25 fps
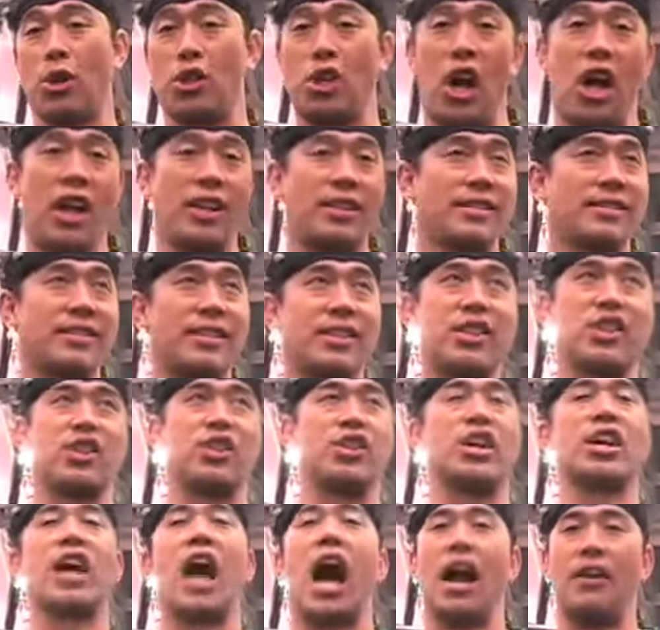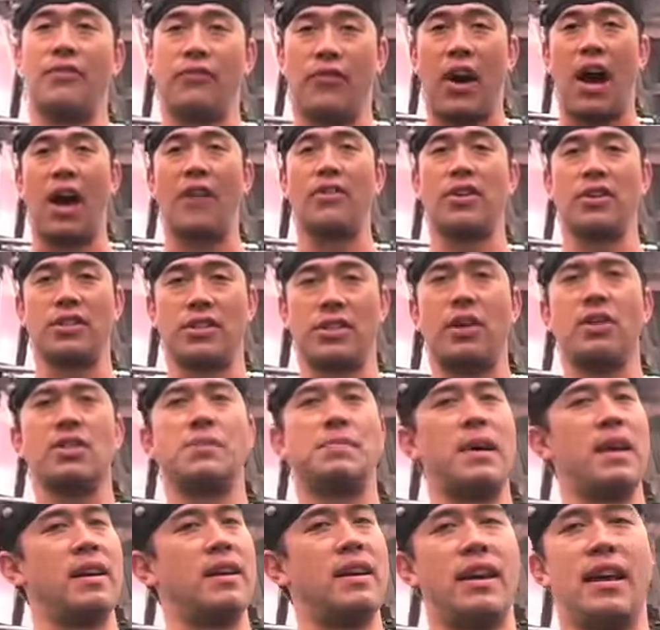worked on The Godfather. So
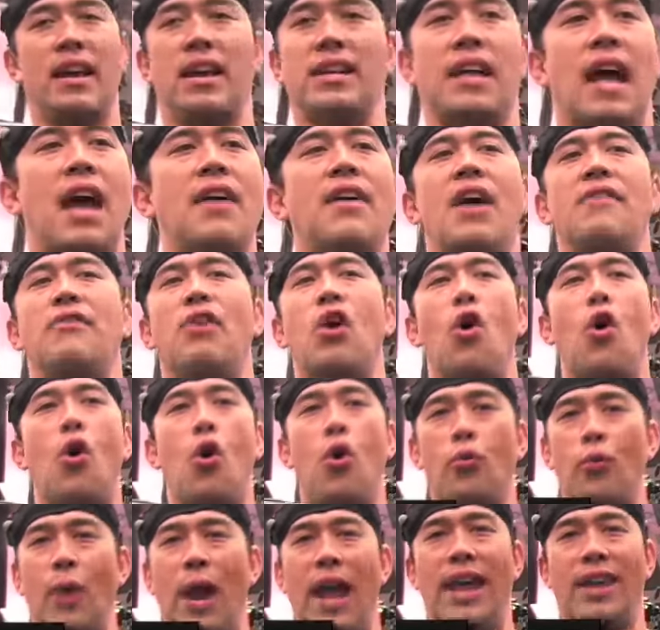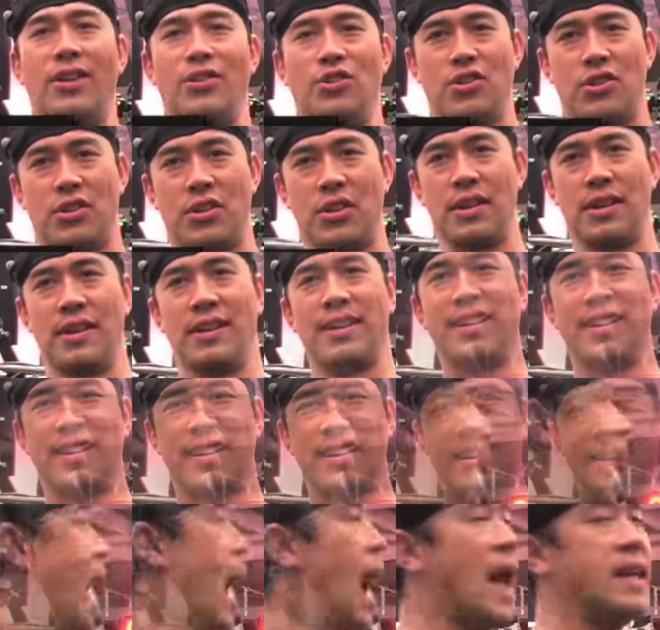it's been, I have a whole range.
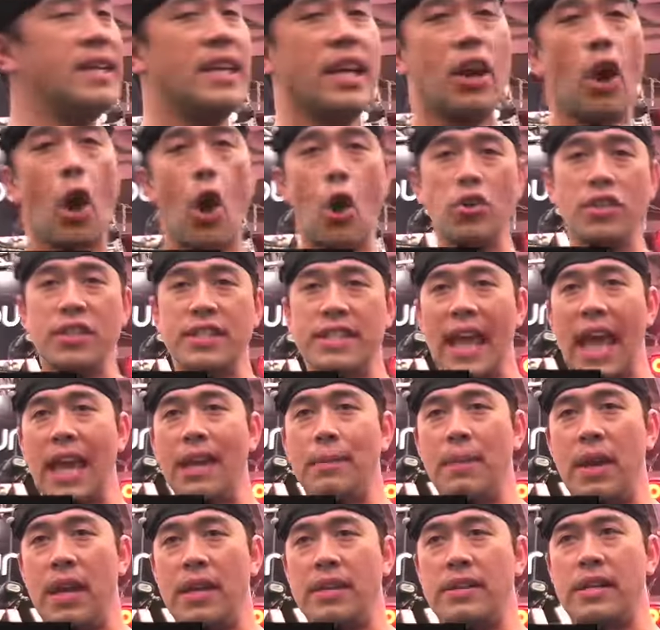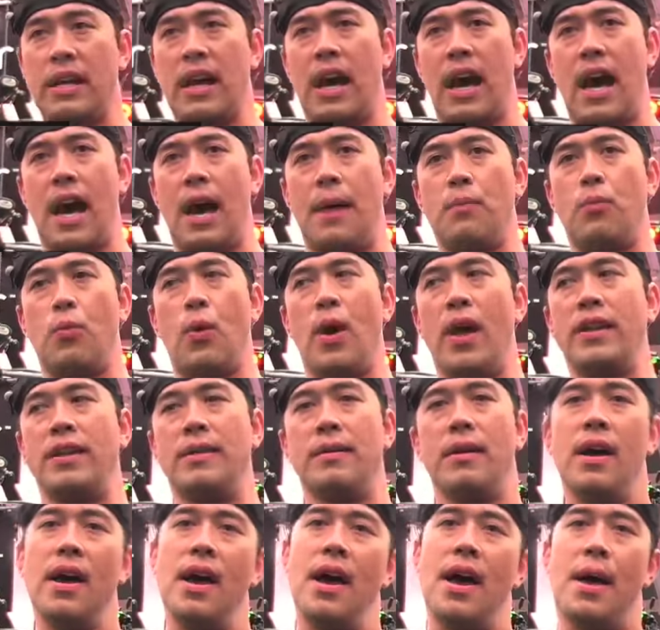I did a whole segment um, when
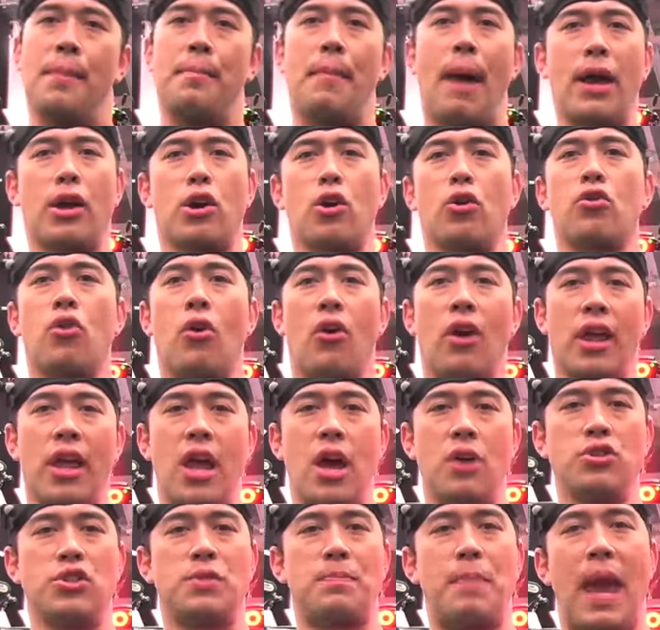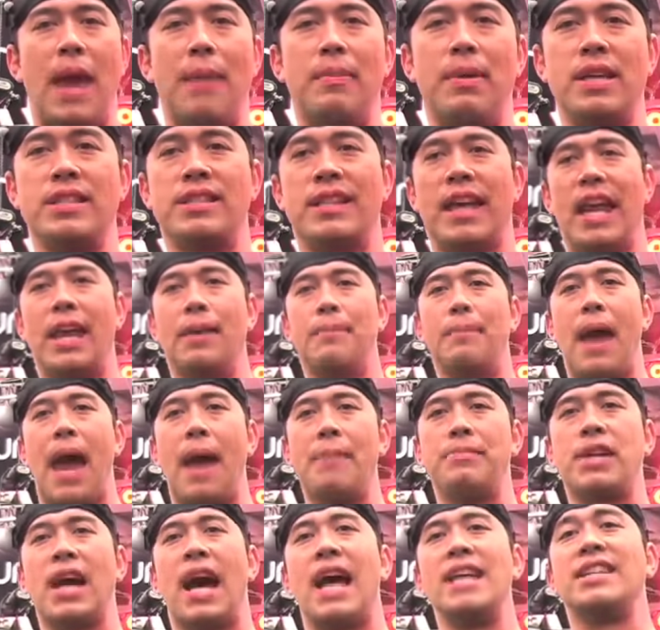Michael Corleone's baby is getting
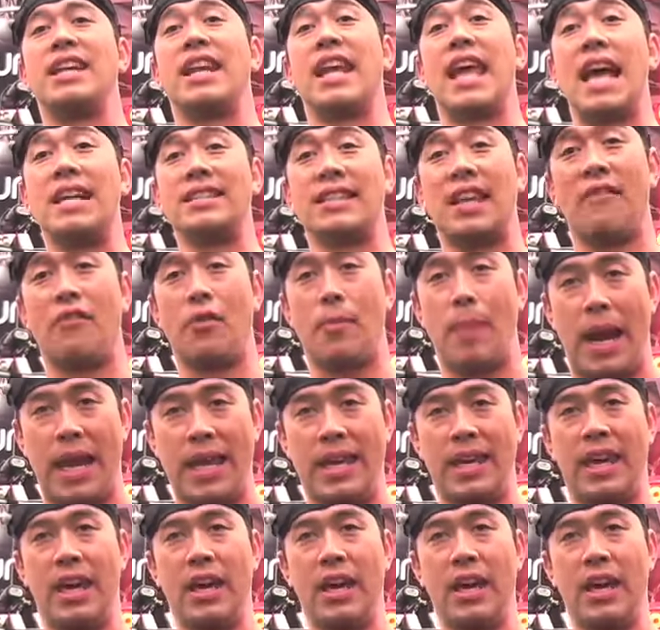baptized and he has everybody